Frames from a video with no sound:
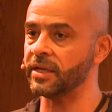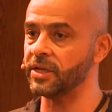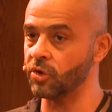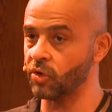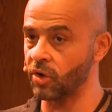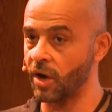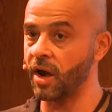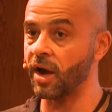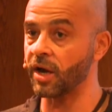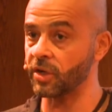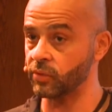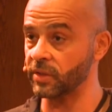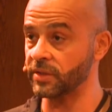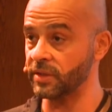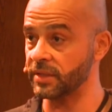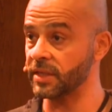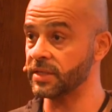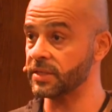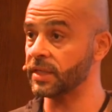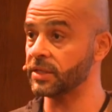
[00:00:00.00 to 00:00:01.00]
in your heart what
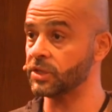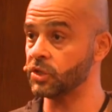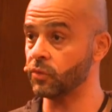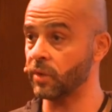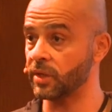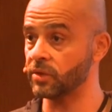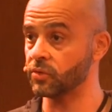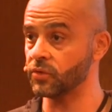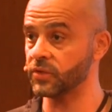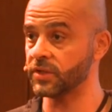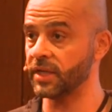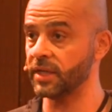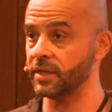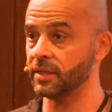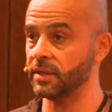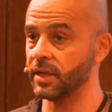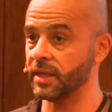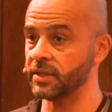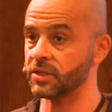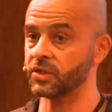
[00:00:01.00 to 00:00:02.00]
it is that you want to say.
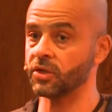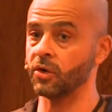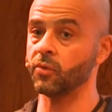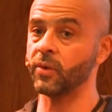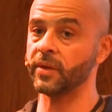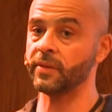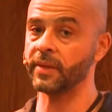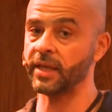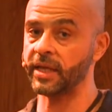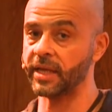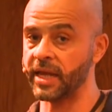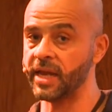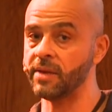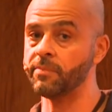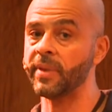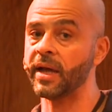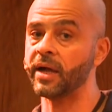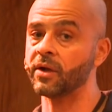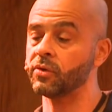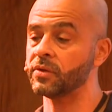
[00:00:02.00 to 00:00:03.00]
And so when they came
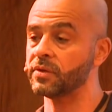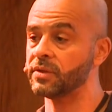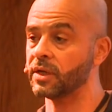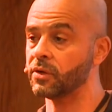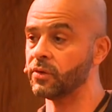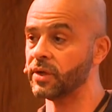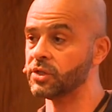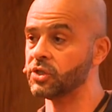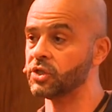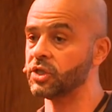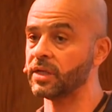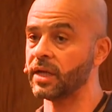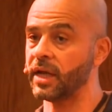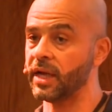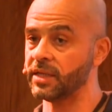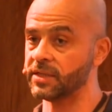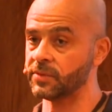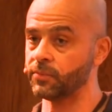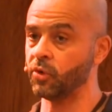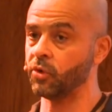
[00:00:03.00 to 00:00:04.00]
back with the question,
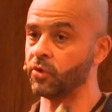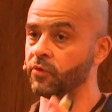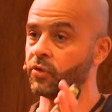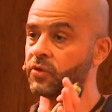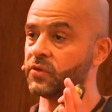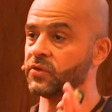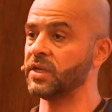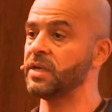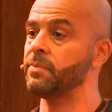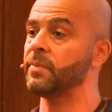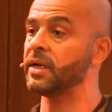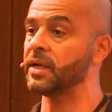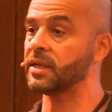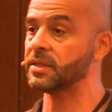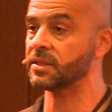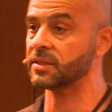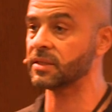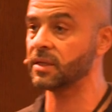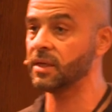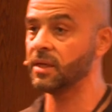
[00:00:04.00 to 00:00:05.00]
I spoke for 3
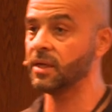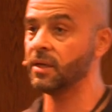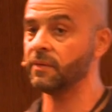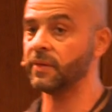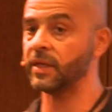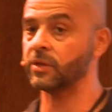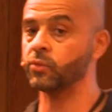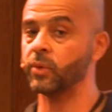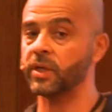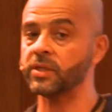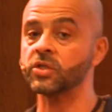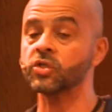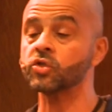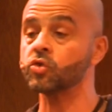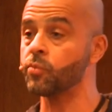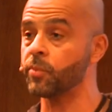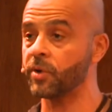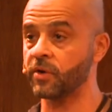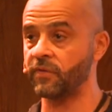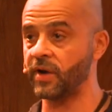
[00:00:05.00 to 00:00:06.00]
minutes. That went
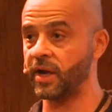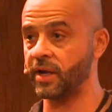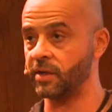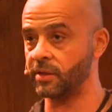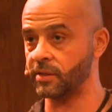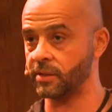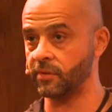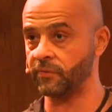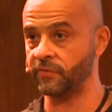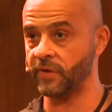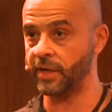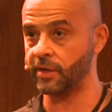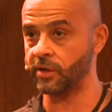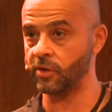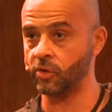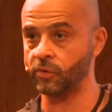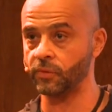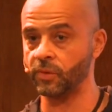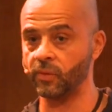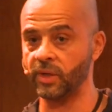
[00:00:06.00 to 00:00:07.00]
super
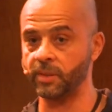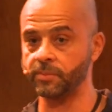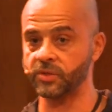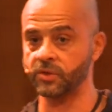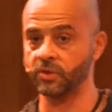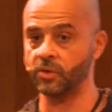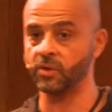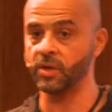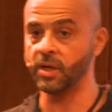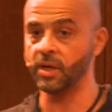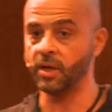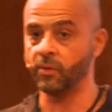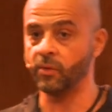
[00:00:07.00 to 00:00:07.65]
viral on the web. So